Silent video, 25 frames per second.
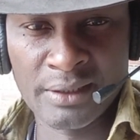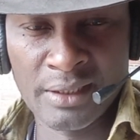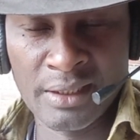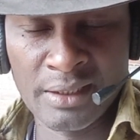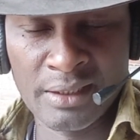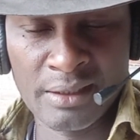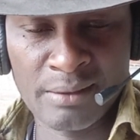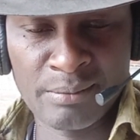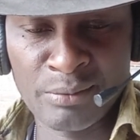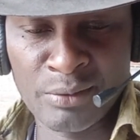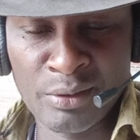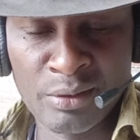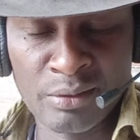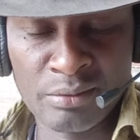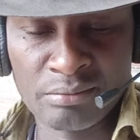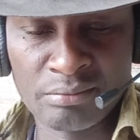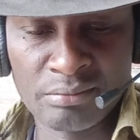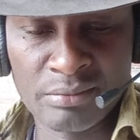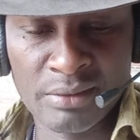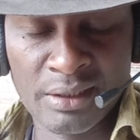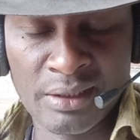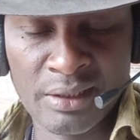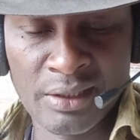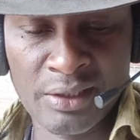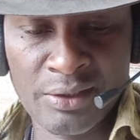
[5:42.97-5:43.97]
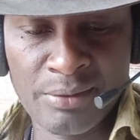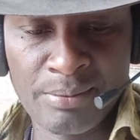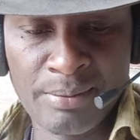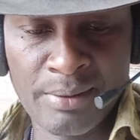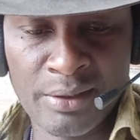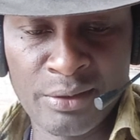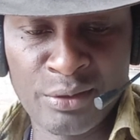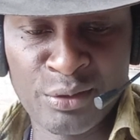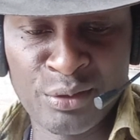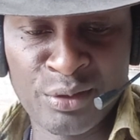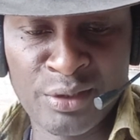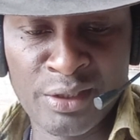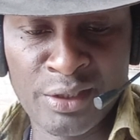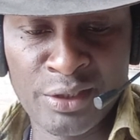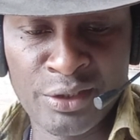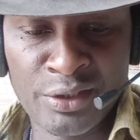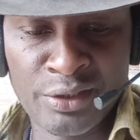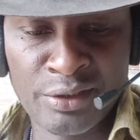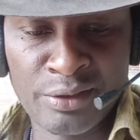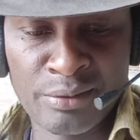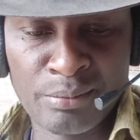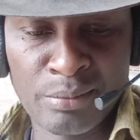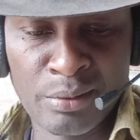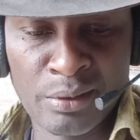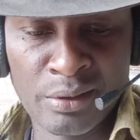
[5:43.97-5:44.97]
and I'm not an expert on
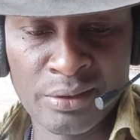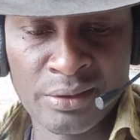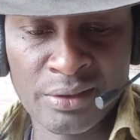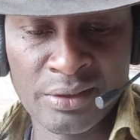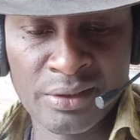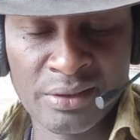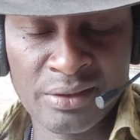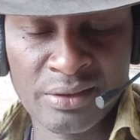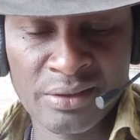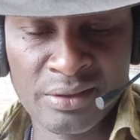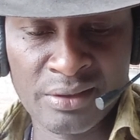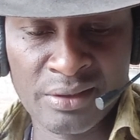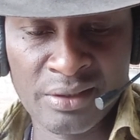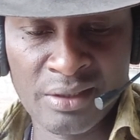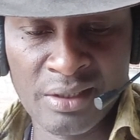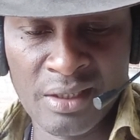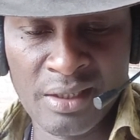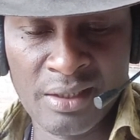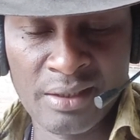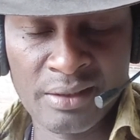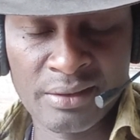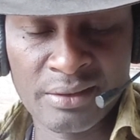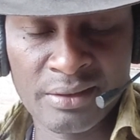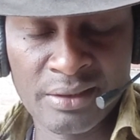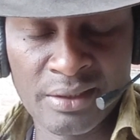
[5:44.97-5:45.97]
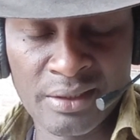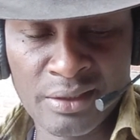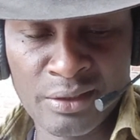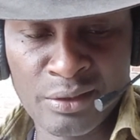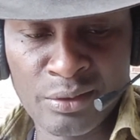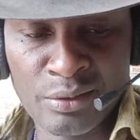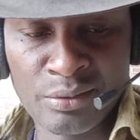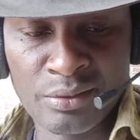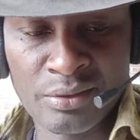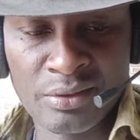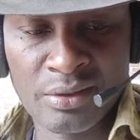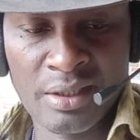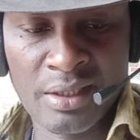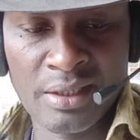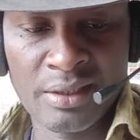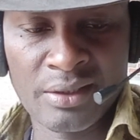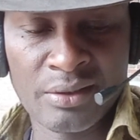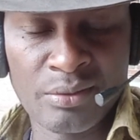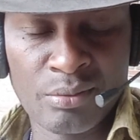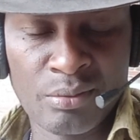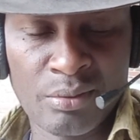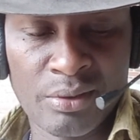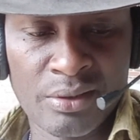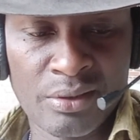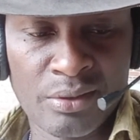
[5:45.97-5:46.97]
Nigerian politics, and I have take no
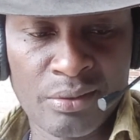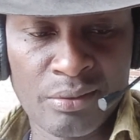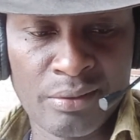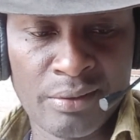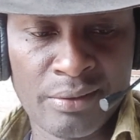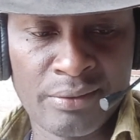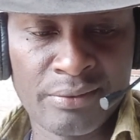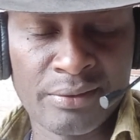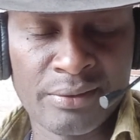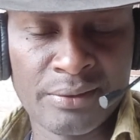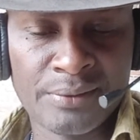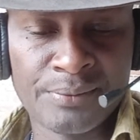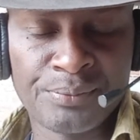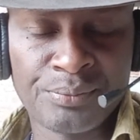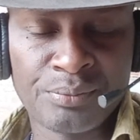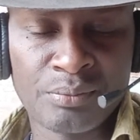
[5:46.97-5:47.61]
sides whatsoever.